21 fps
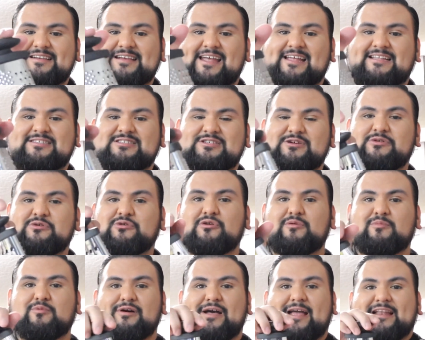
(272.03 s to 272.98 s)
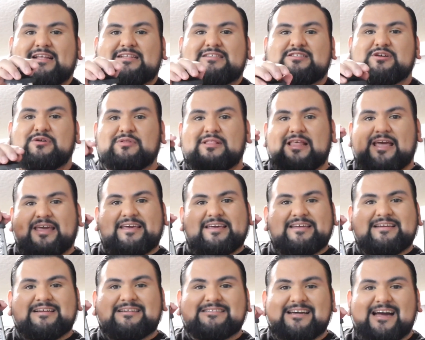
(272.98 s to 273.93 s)
It's so adorable and it's so like
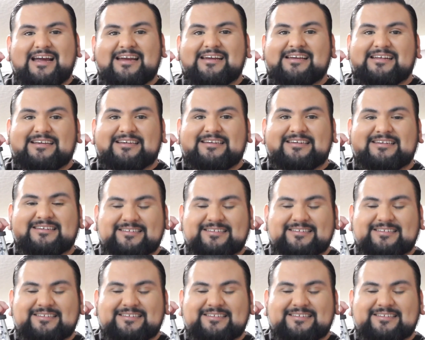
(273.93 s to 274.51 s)
tiny.